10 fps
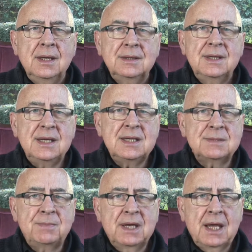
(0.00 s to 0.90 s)

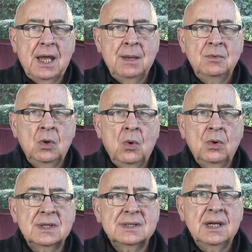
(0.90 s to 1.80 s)
These became
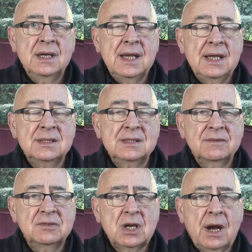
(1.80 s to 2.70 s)
known as the Ladies
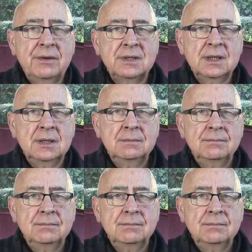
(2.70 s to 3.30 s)
of Charity.